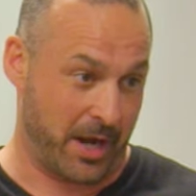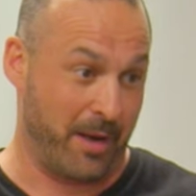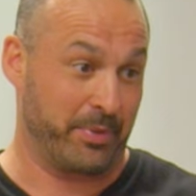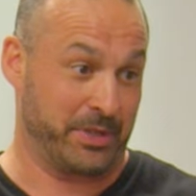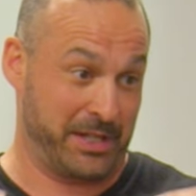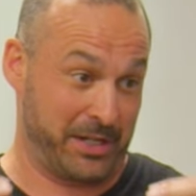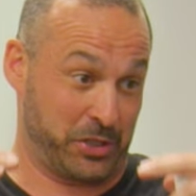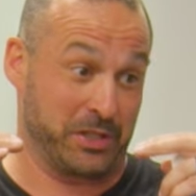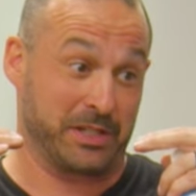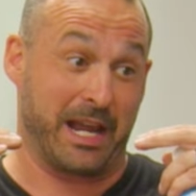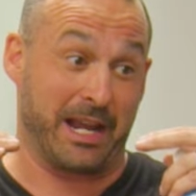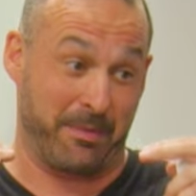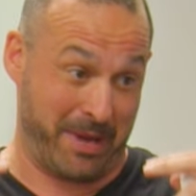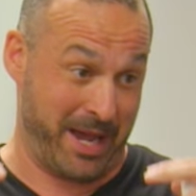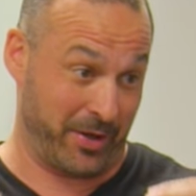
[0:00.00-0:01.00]
competition's
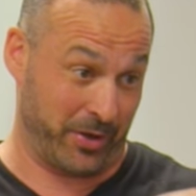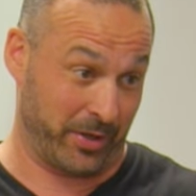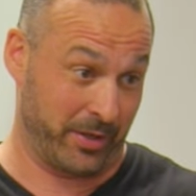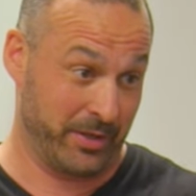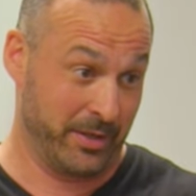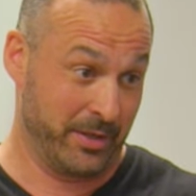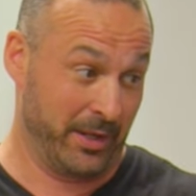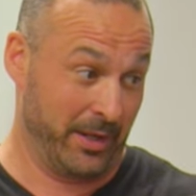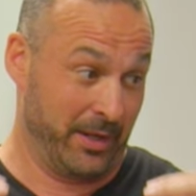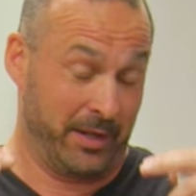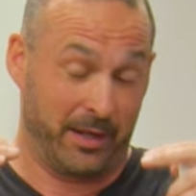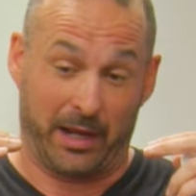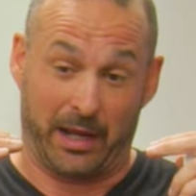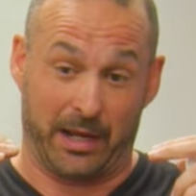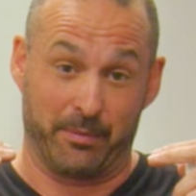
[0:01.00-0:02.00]
getting better.
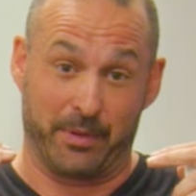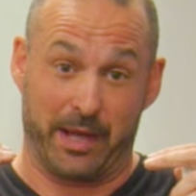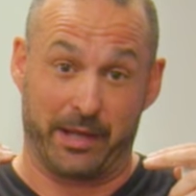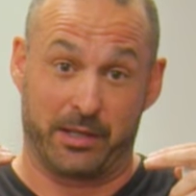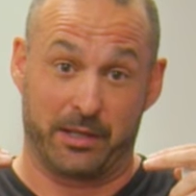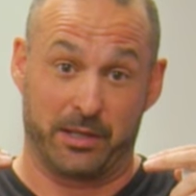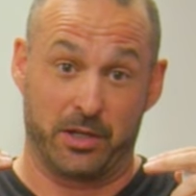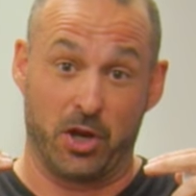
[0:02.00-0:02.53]
And I'm like,